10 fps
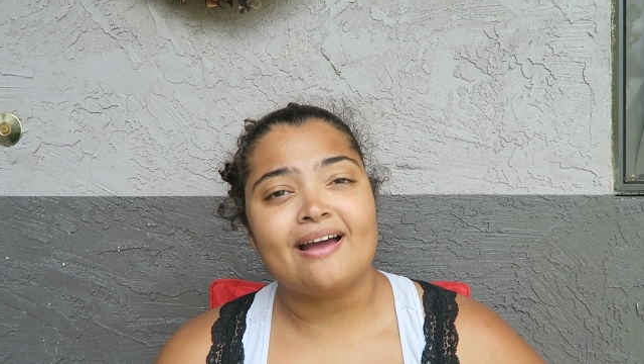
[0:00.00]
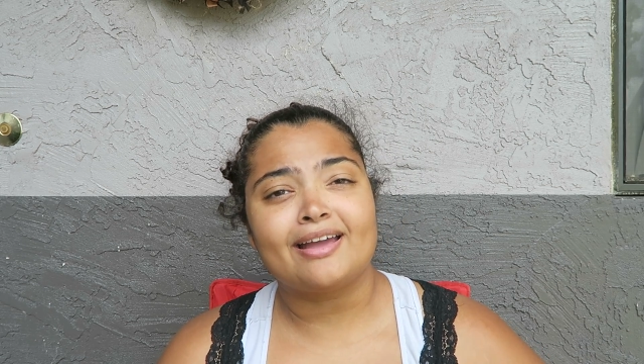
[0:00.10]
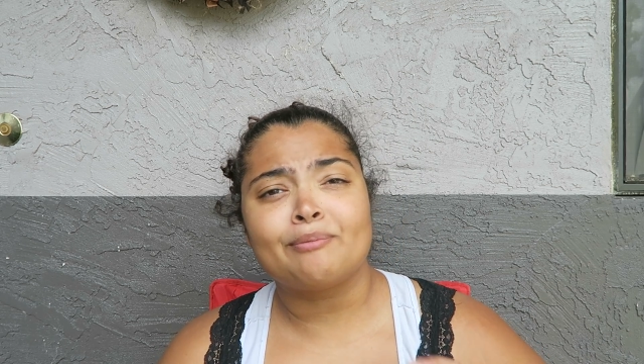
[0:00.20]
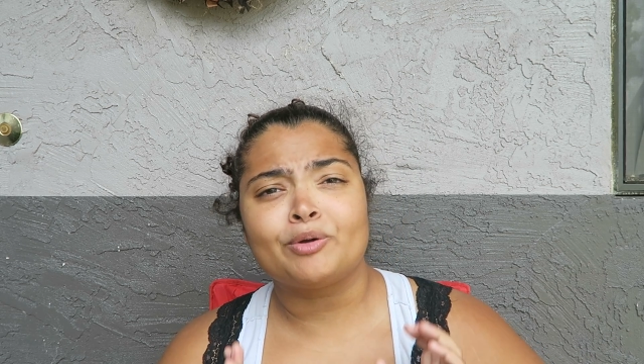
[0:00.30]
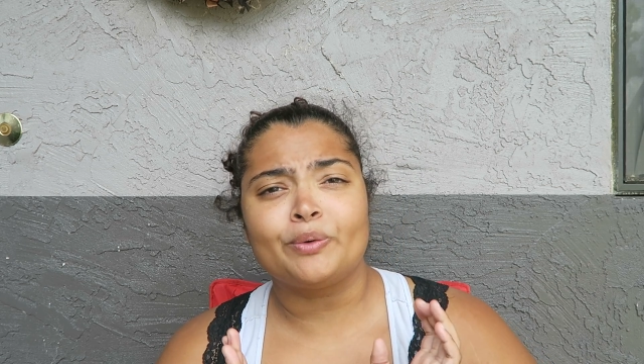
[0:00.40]
I
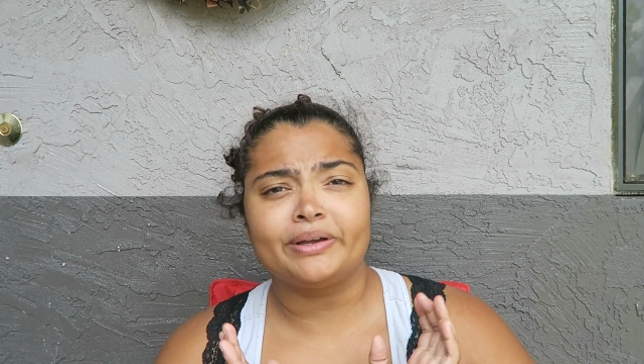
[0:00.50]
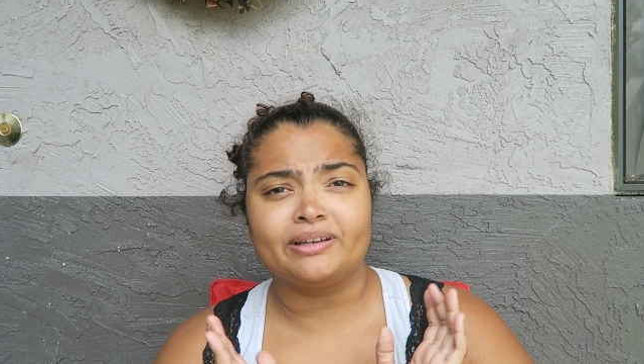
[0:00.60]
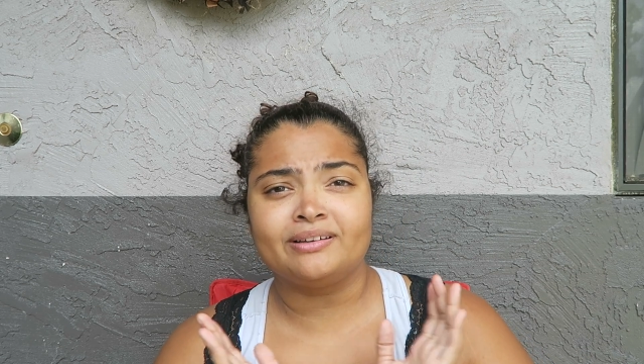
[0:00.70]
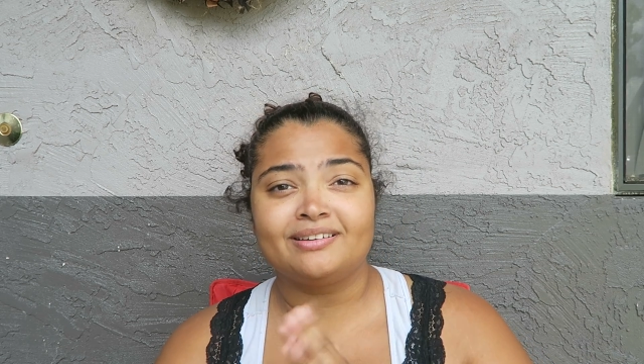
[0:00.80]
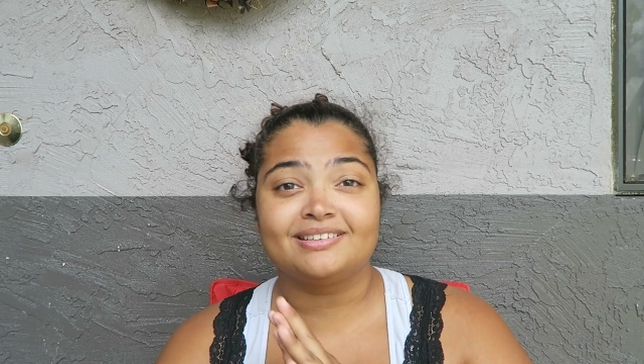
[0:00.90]
am
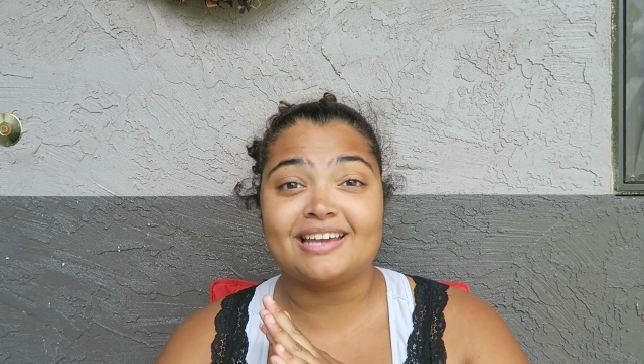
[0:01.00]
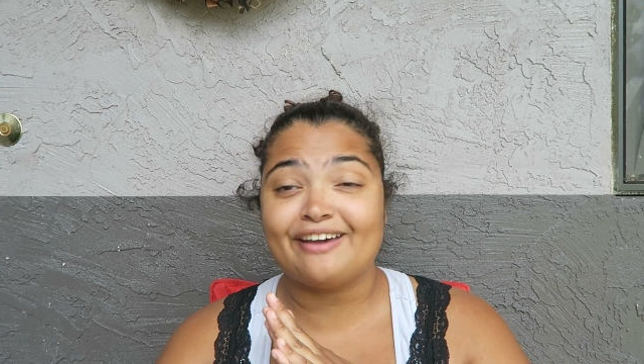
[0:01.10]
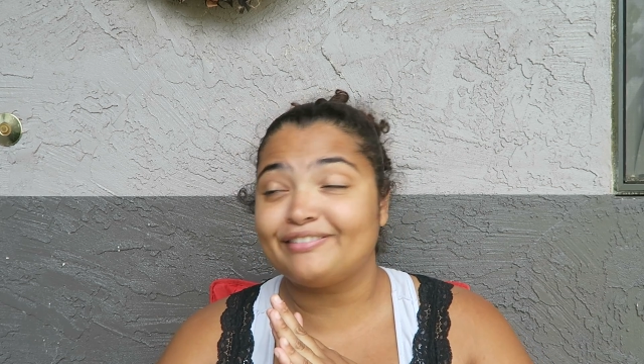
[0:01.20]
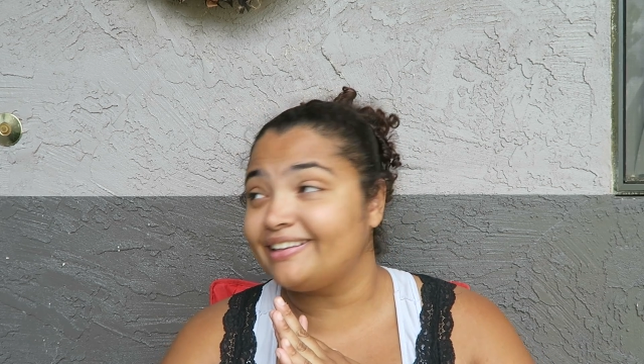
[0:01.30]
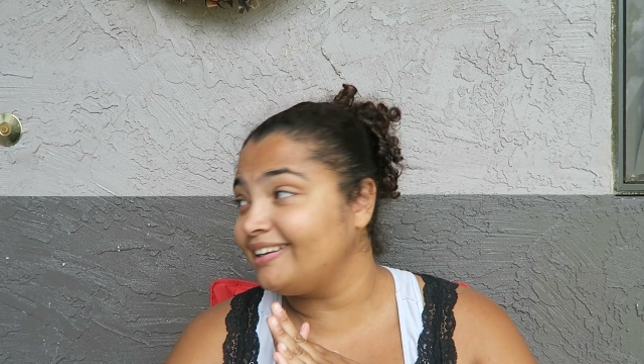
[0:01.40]
going to
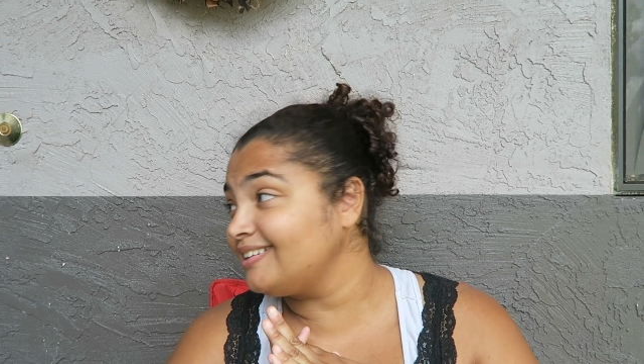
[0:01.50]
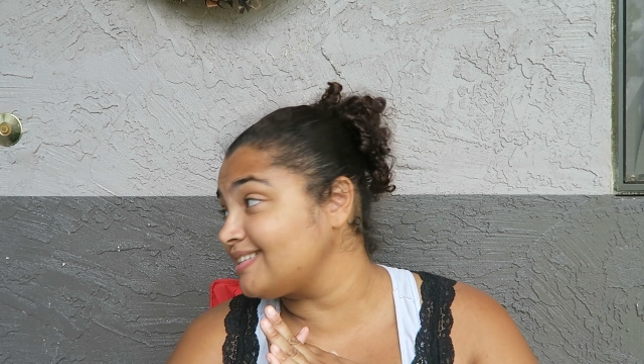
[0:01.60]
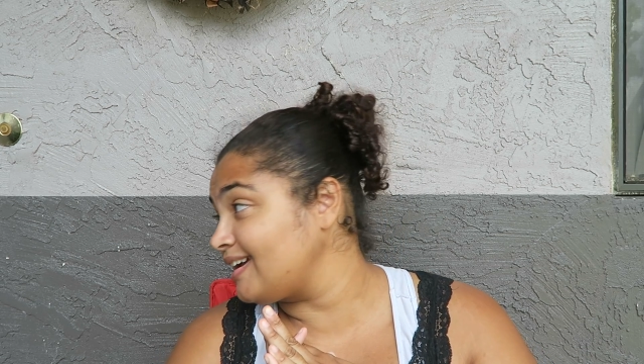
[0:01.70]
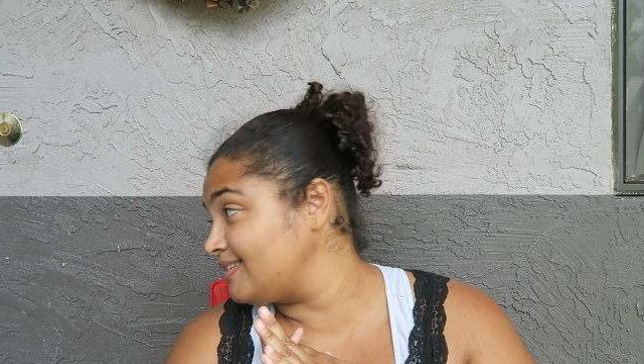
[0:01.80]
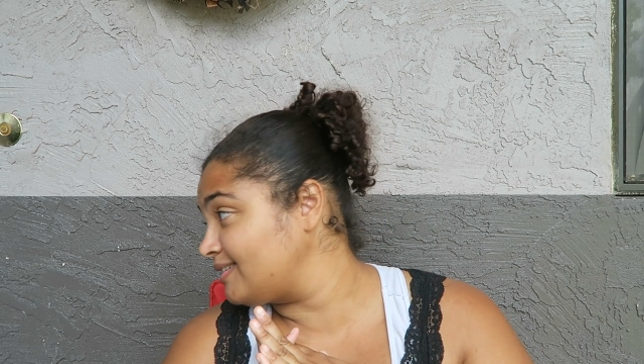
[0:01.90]
have a ladies
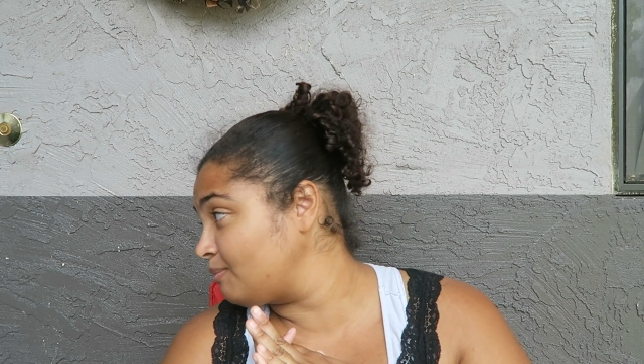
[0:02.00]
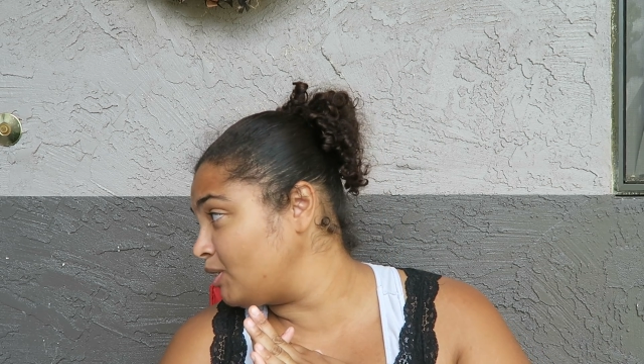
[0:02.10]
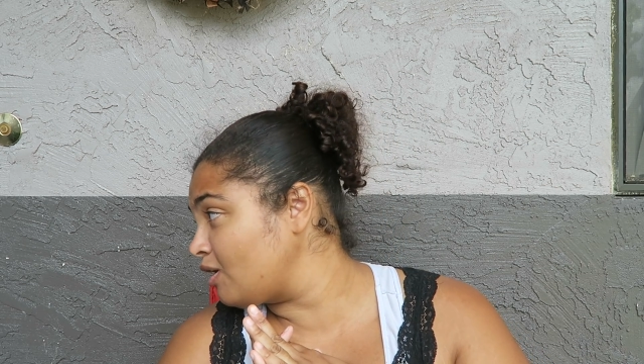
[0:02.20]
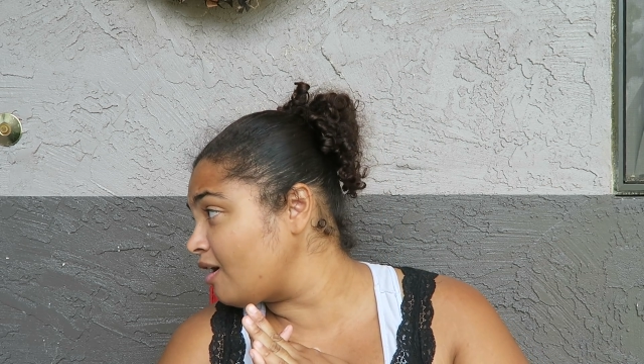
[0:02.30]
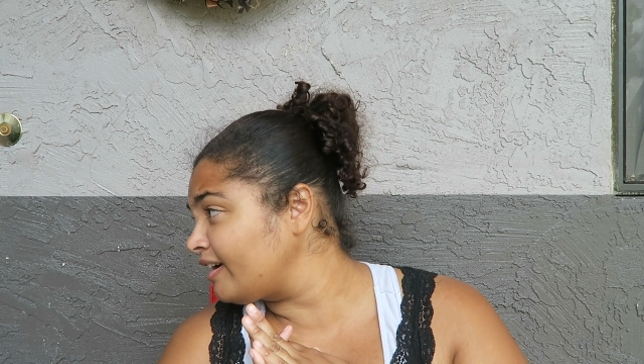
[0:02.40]
night. Come
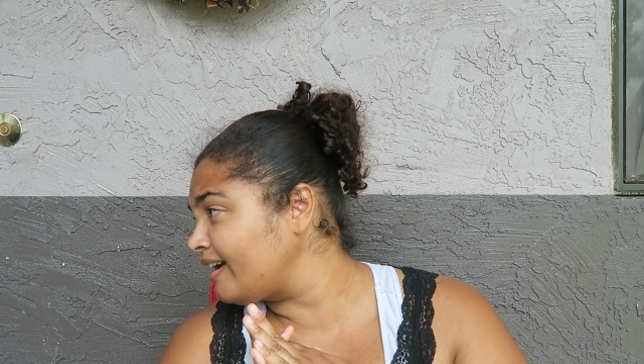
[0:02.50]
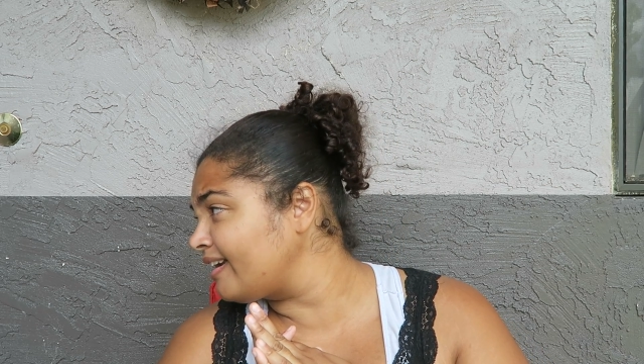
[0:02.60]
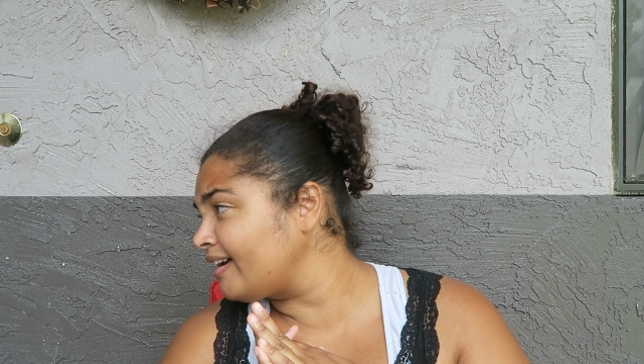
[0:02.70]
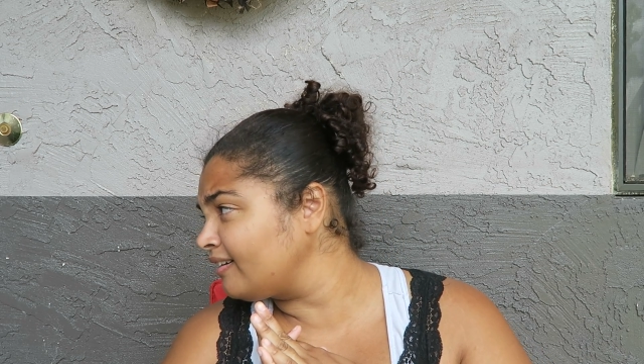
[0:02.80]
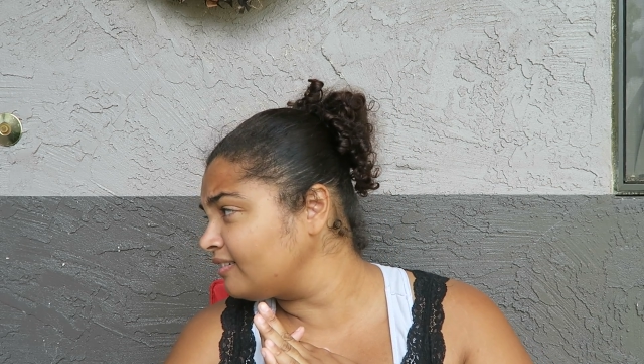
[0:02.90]
here,
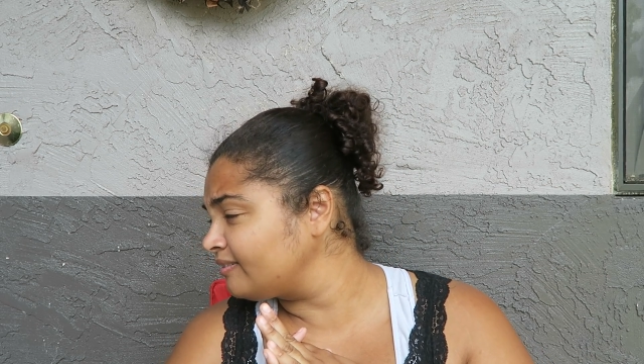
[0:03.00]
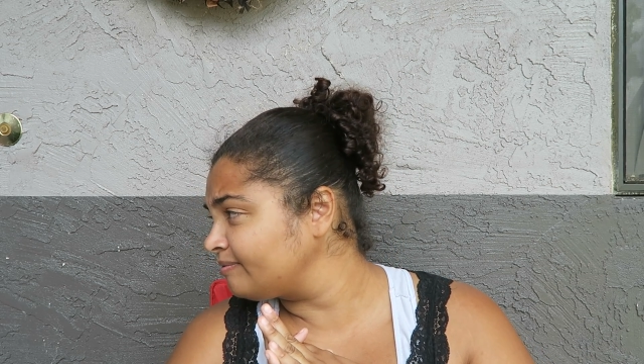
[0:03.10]
Ariana.